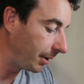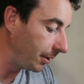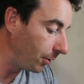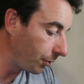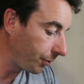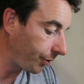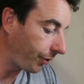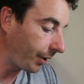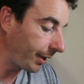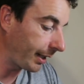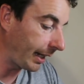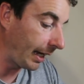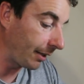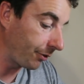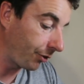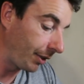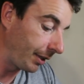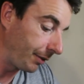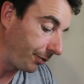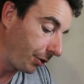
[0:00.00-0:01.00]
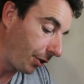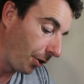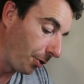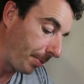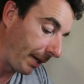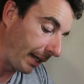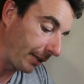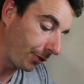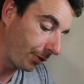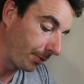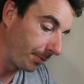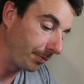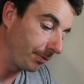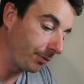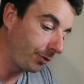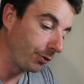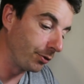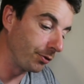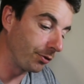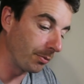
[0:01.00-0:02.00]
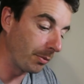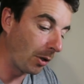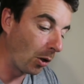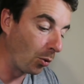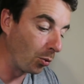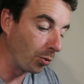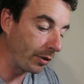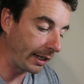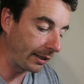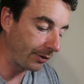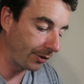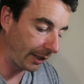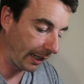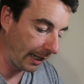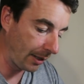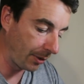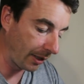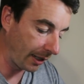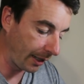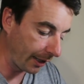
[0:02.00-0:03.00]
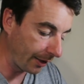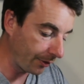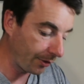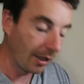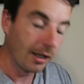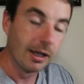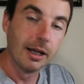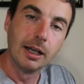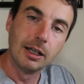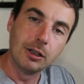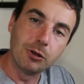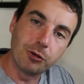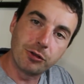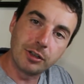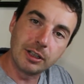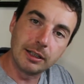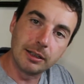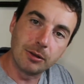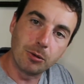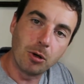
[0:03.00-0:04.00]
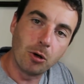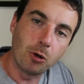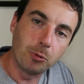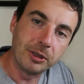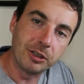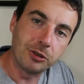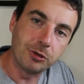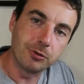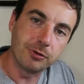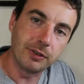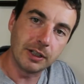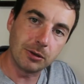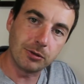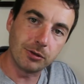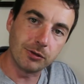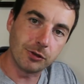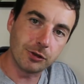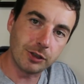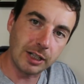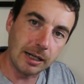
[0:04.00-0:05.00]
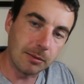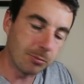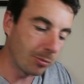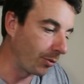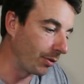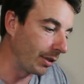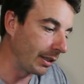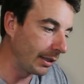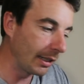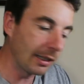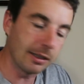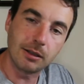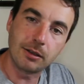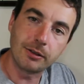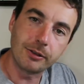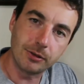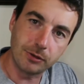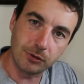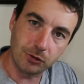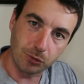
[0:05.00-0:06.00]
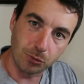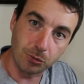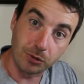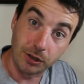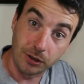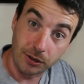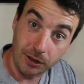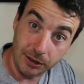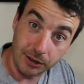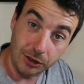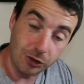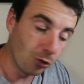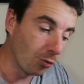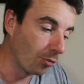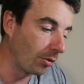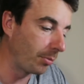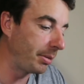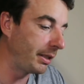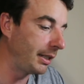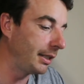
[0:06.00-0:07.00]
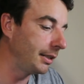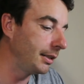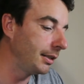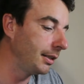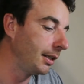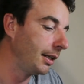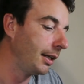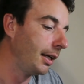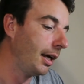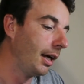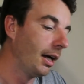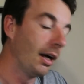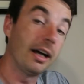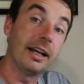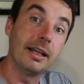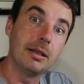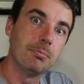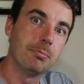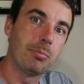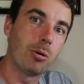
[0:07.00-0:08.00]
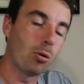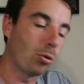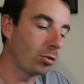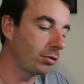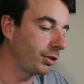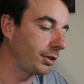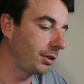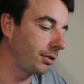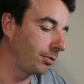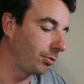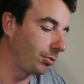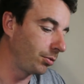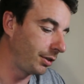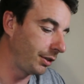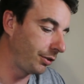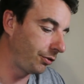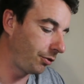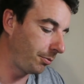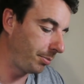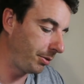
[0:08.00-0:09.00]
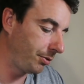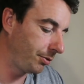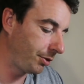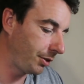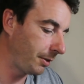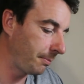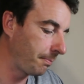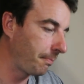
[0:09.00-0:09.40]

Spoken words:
It looks like, actually, if you go back through some old Hasagawa kits, you'll see a little Hobby 2000 stamp on it. They're sort of like the European importer or distributor.